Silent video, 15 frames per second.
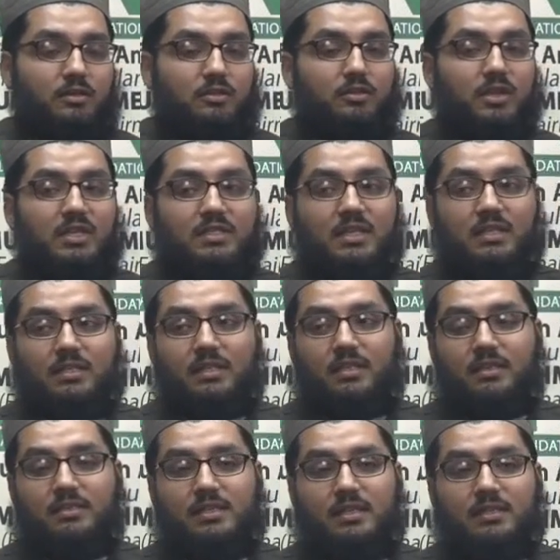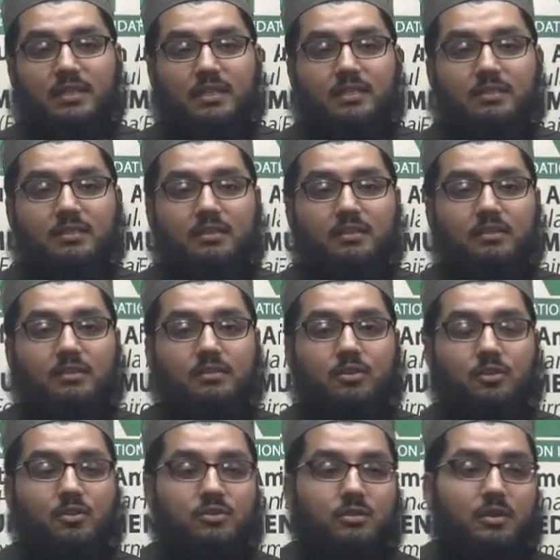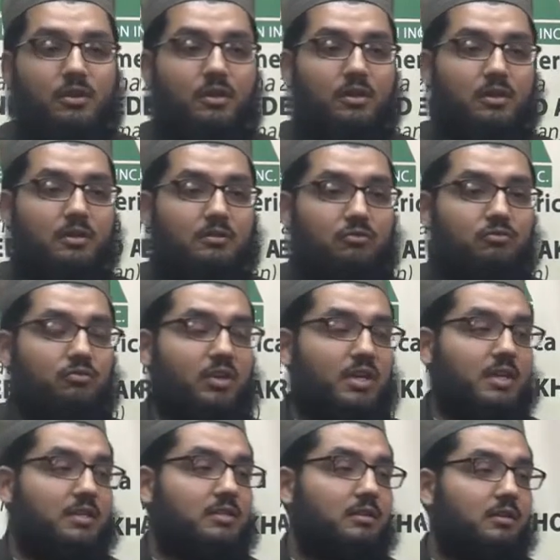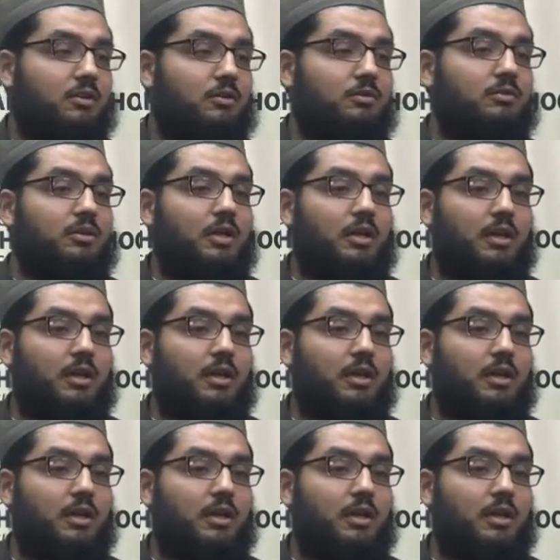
So he said that, you know, 3 days ago,